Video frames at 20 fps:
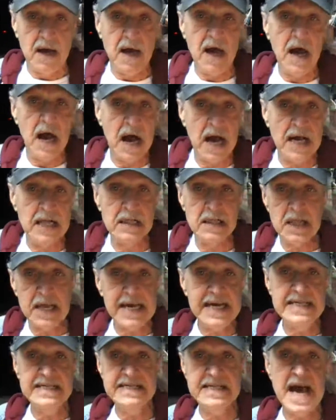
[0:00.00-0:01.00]
I
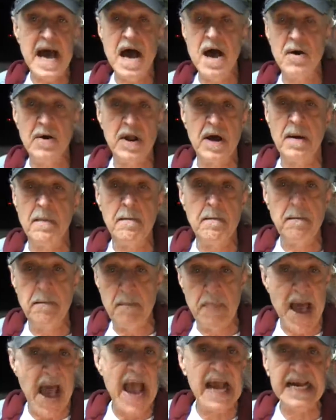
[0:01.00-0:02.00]
laid down a
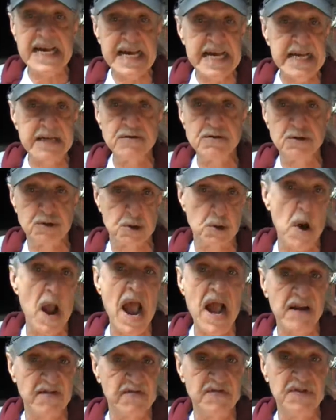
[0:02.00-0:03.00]
backing
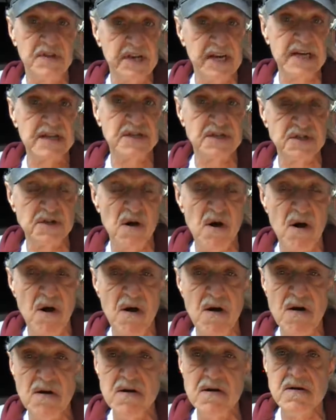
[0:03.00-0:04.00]
track for the next
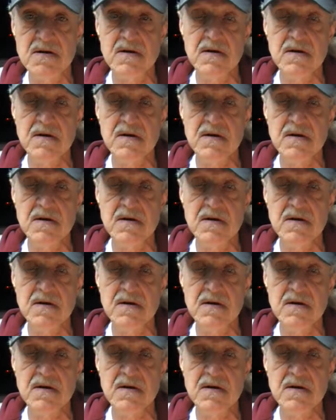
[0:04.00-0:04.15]
song.